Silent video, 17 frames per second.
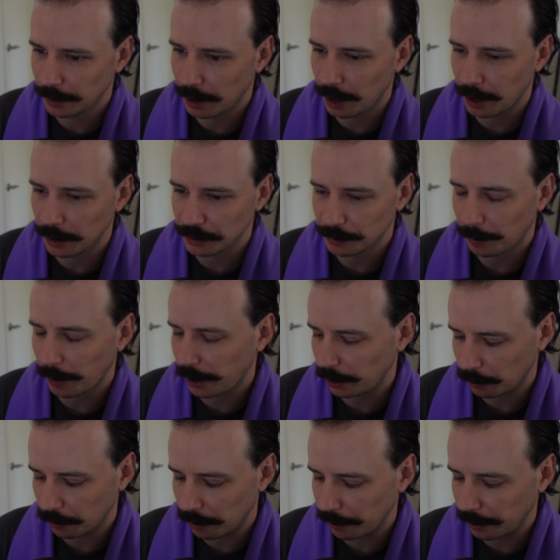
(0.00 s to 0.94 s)

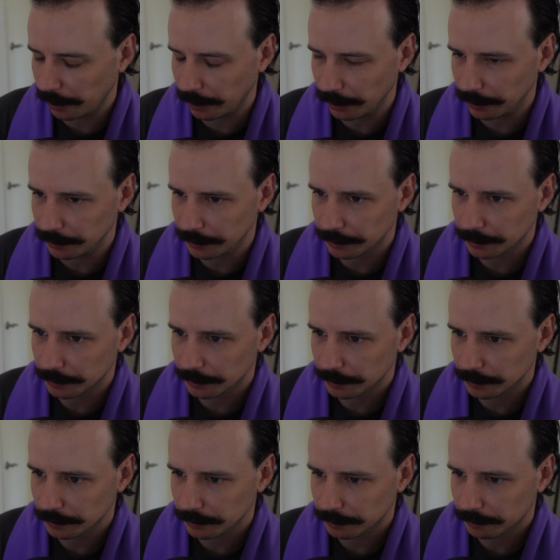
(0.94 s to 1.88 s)
Spider-Woman,
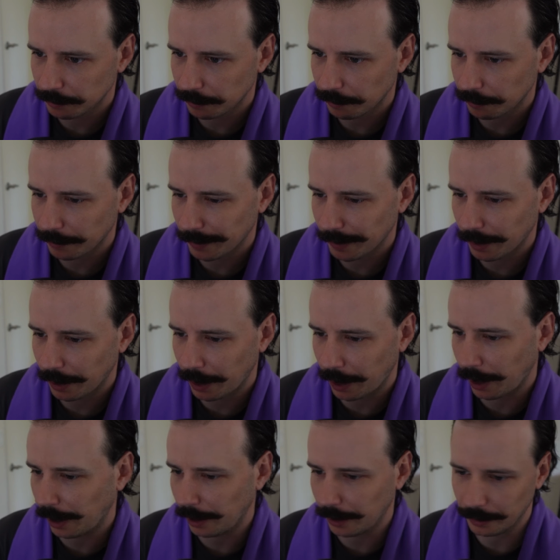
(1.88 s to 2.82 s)

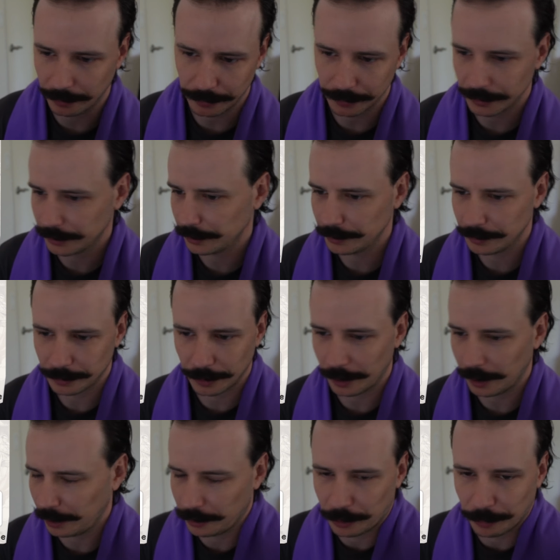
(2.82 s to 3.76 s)
and
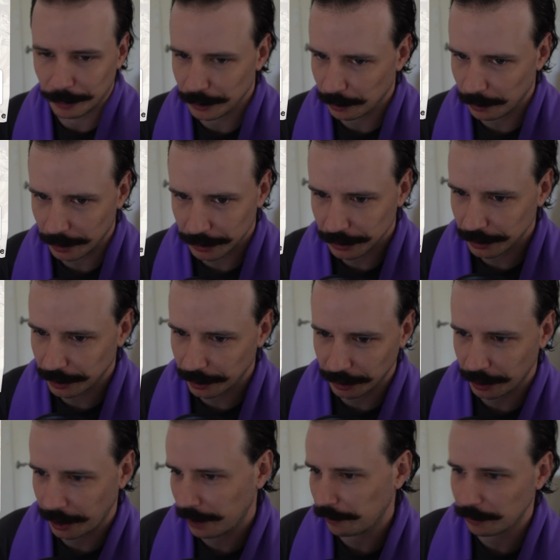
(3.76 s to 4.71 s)
Human Torch,
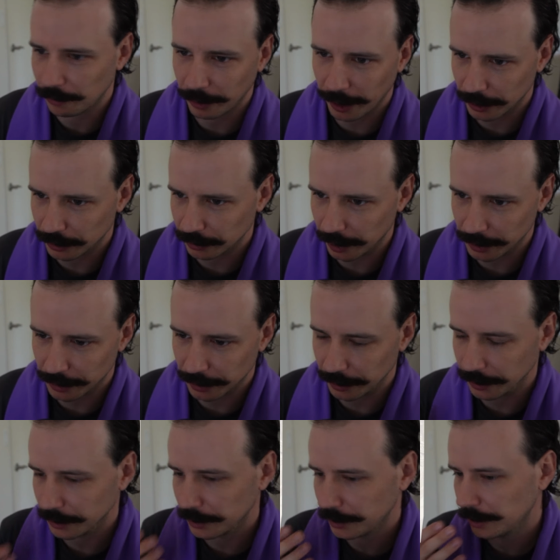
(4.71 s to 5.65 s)
and you have 3 extract
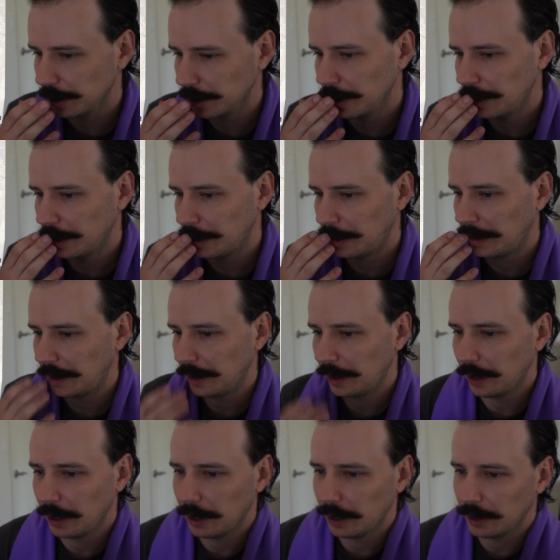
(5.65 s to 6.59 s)
steals.
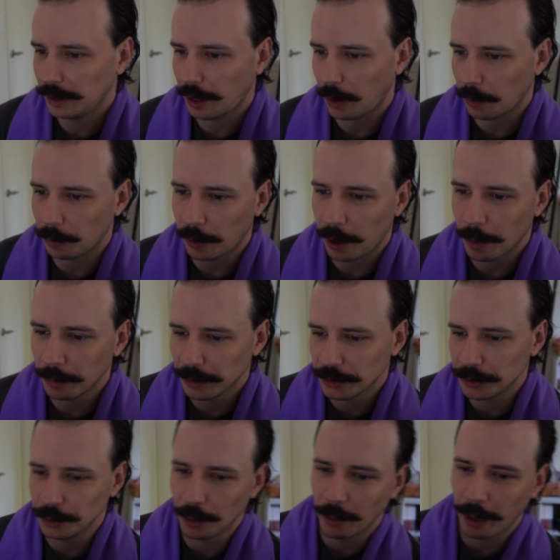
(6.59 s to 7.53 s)
Now, the problem is
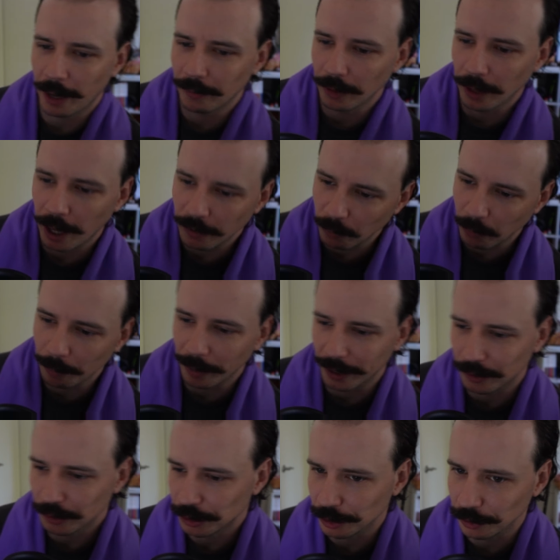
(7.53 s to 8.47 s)
you don't have a lot of what
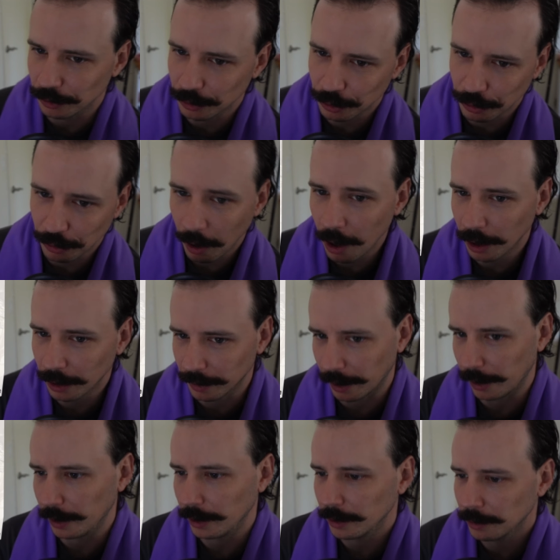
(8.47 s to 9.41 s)
makes S.H.I.E.L.D. strong
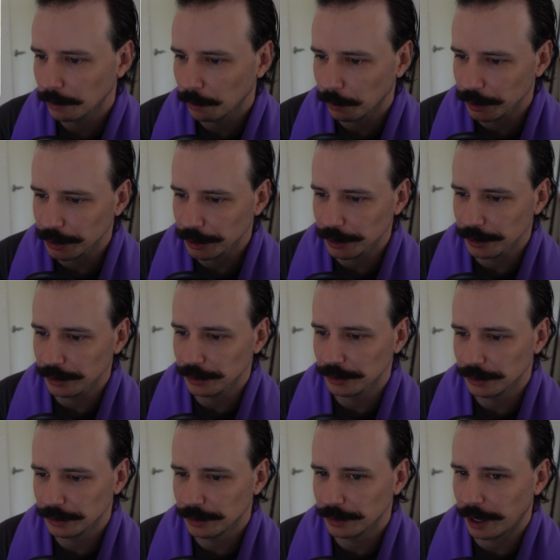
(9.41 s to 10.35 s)
there, which
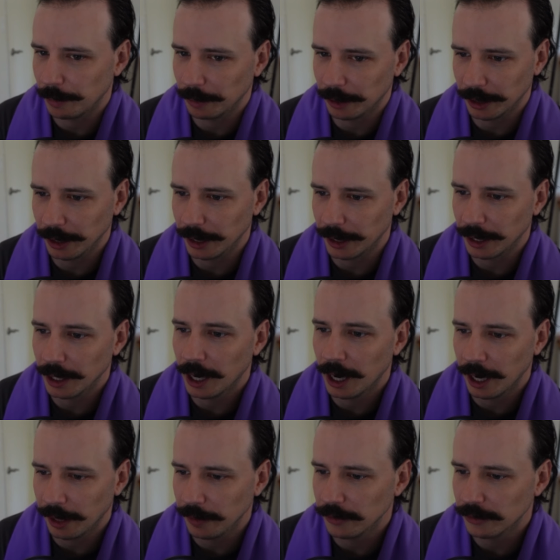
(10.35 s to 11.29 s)
is, namely, like,
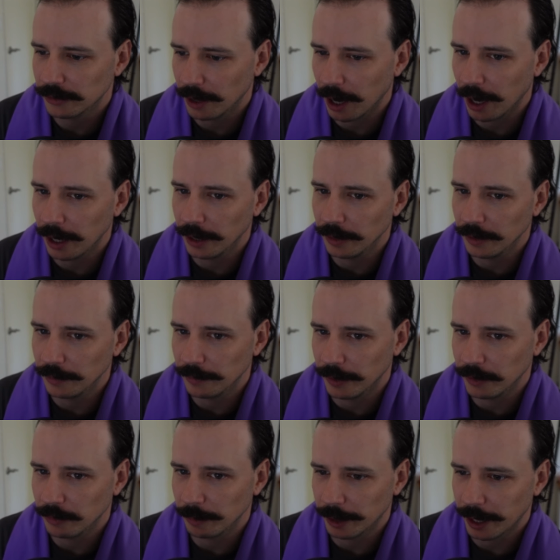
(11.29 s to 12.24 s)
Eye in the Sky and the
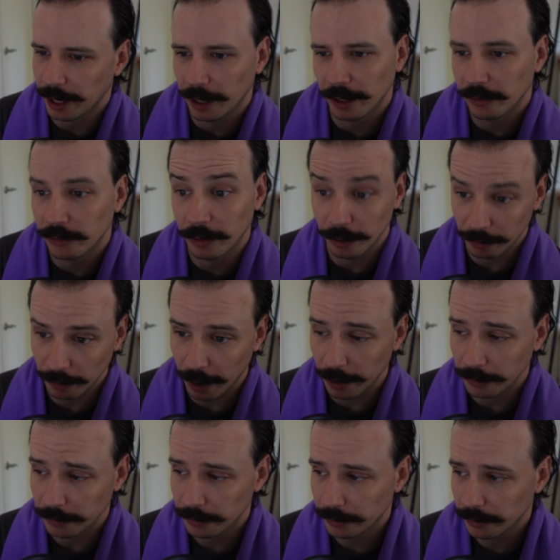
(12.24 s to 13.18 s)
defensive mechanics and the
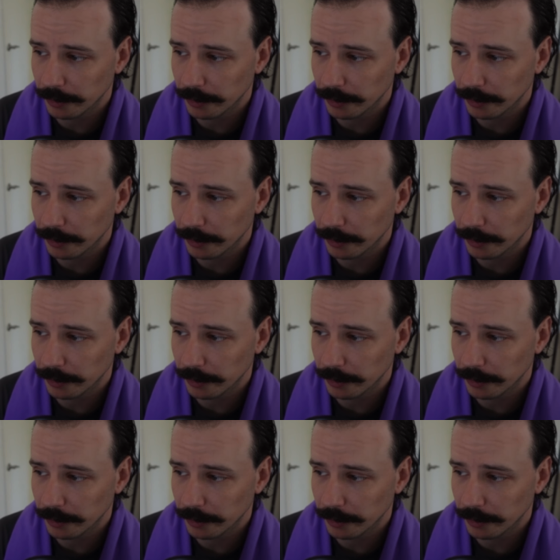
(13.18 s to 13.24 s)
grunts.